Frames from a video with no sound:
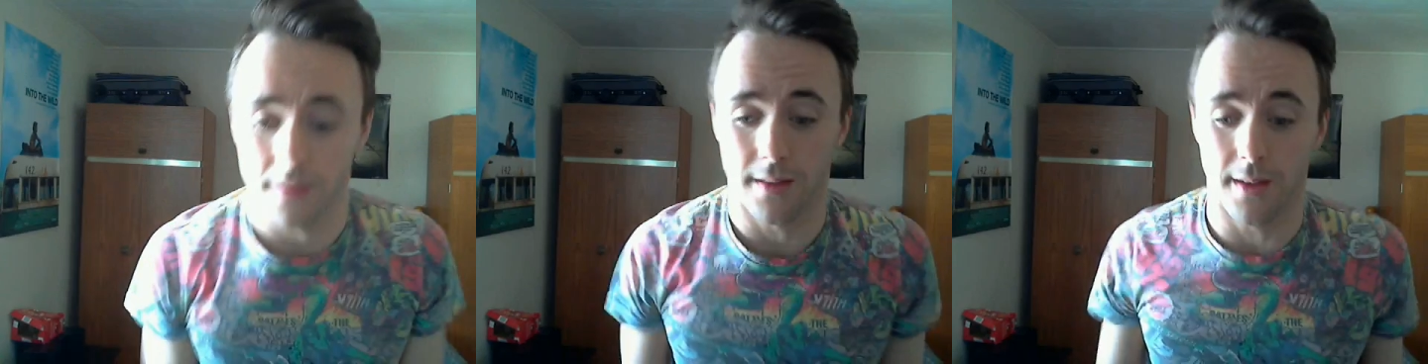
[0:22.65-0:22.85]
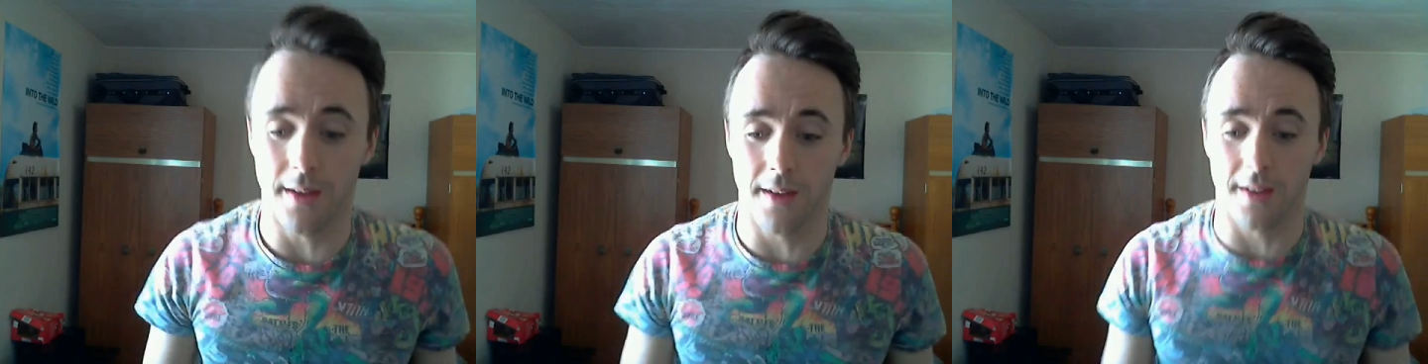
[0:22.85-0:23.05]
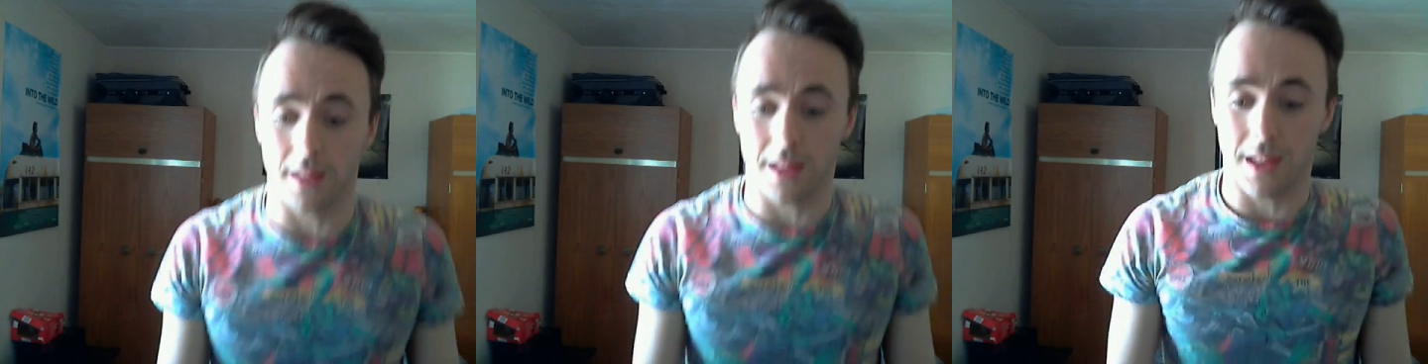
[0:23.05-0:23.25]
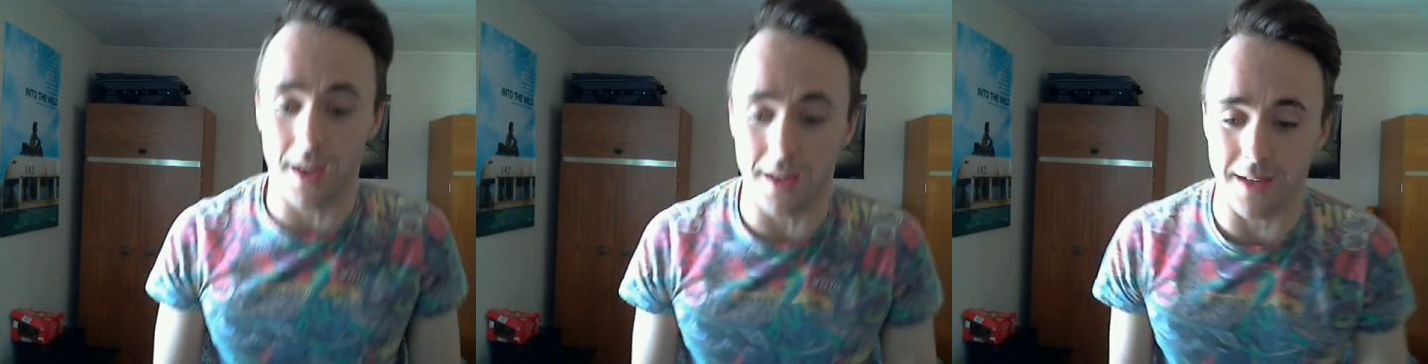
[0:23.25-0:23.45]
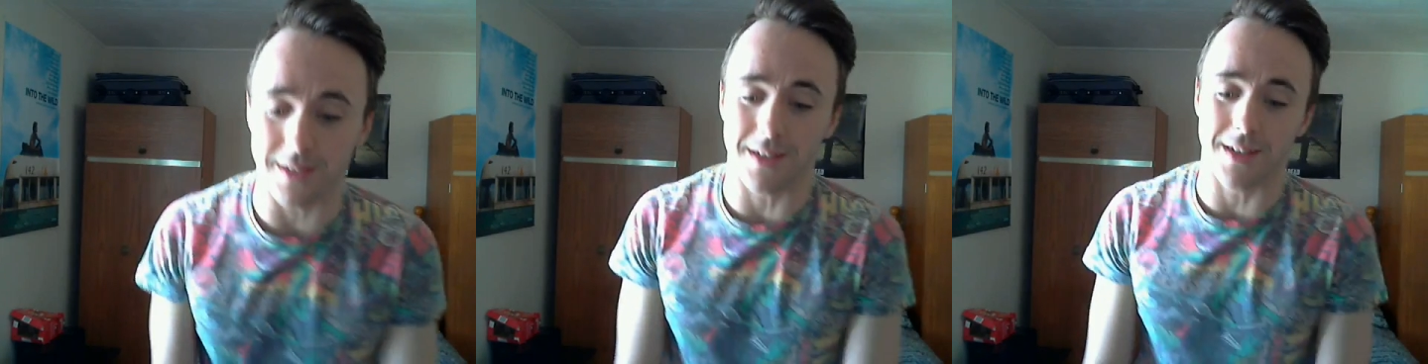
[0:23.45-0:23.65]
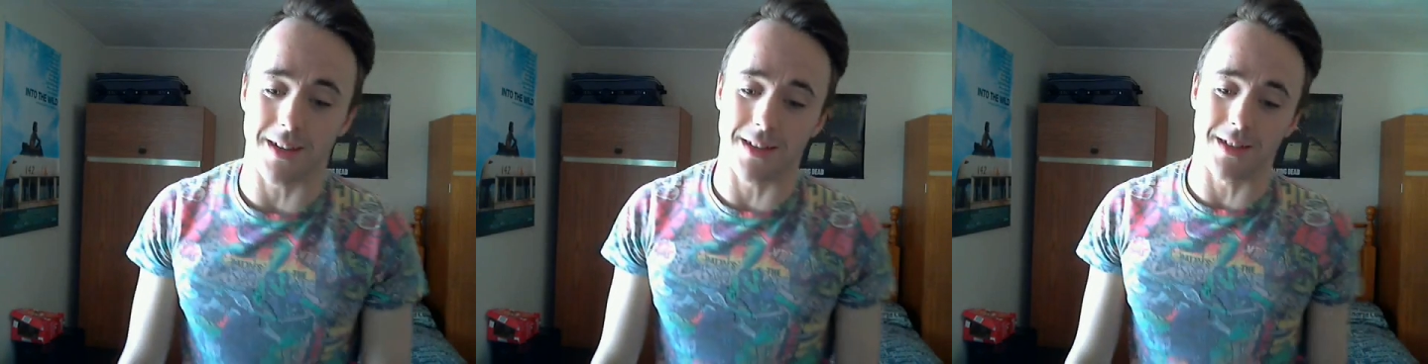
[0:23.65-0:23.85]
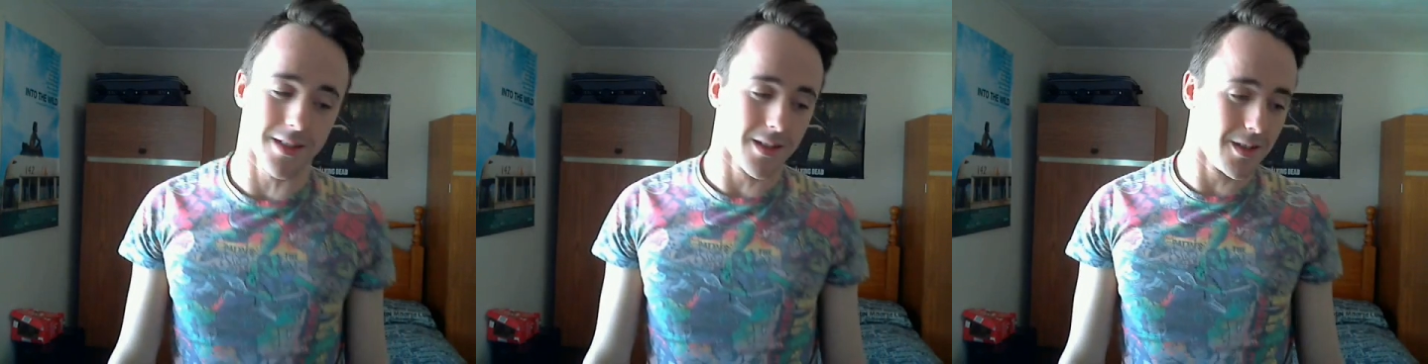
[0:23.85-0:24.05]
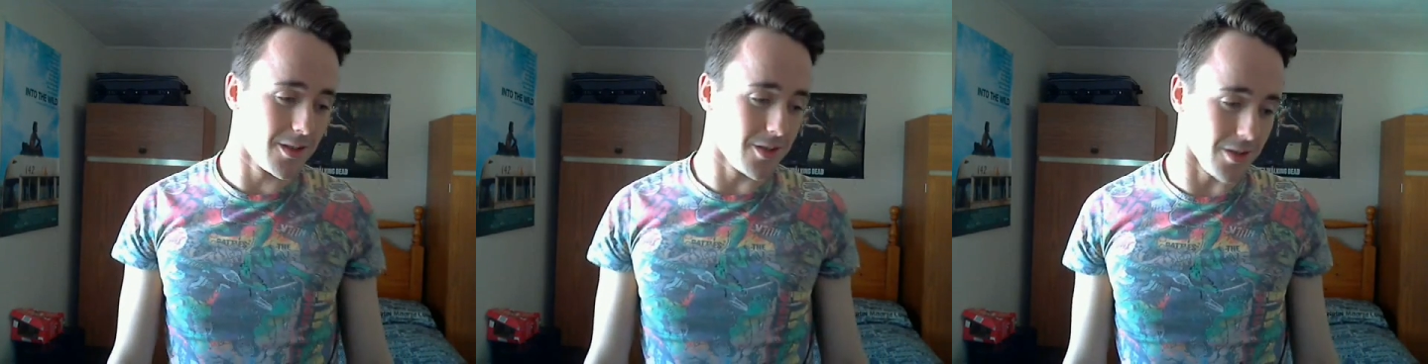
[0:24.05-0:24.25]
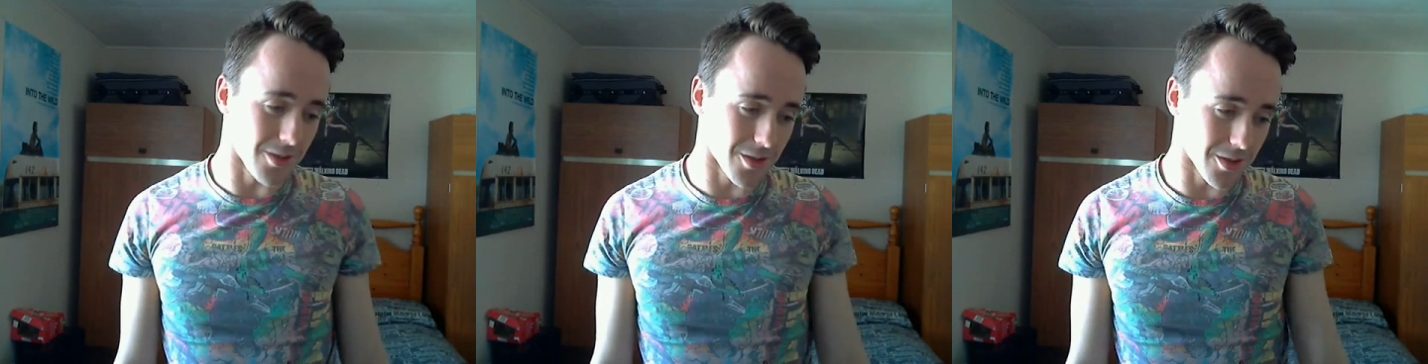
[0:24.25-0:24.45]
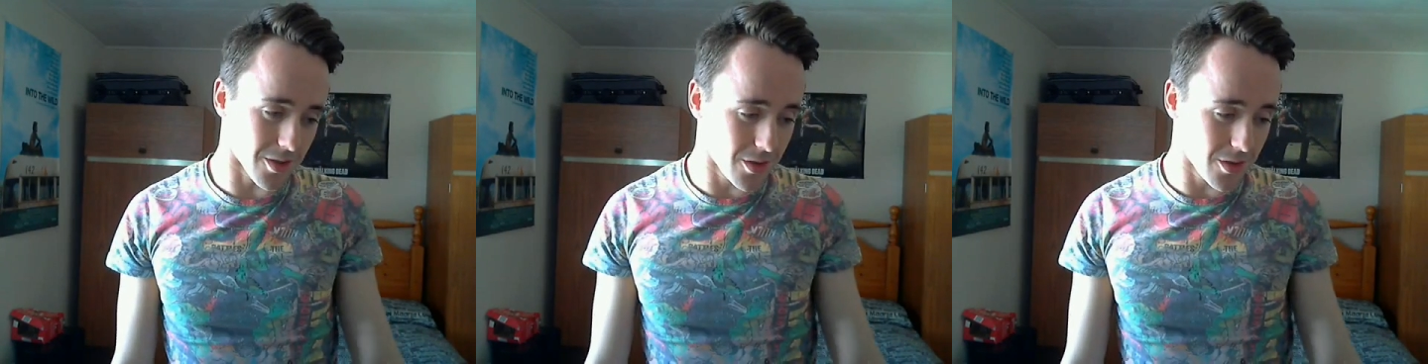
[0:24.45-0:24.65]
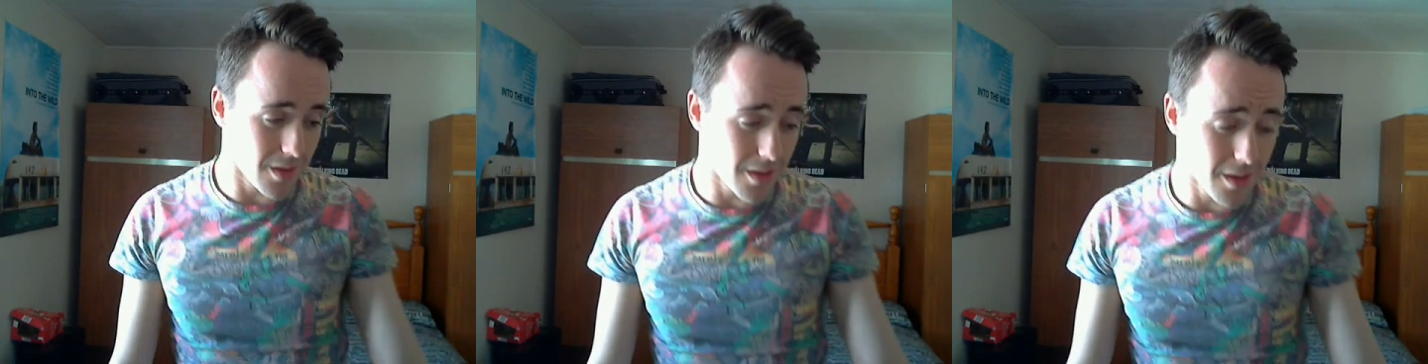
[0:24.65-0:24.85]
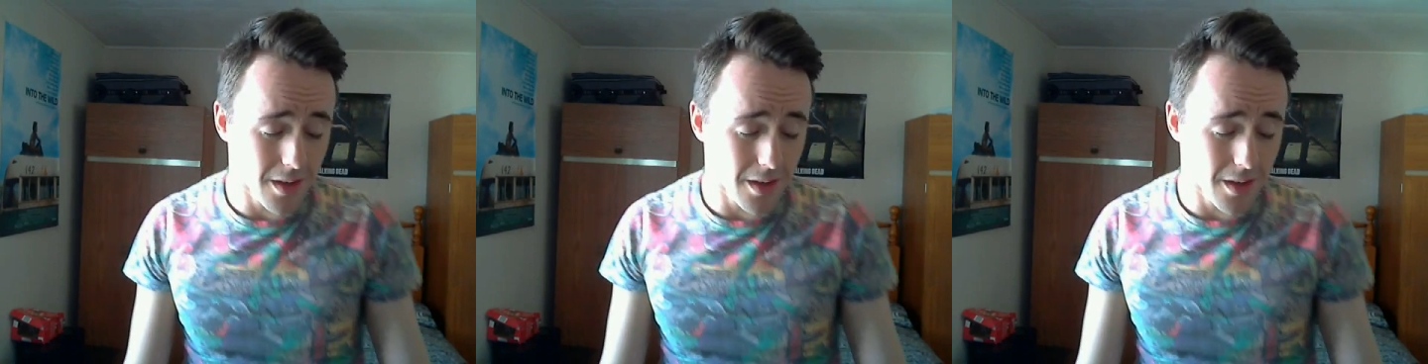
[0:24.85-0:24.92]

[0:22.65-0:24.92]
Thanks guys, cheers,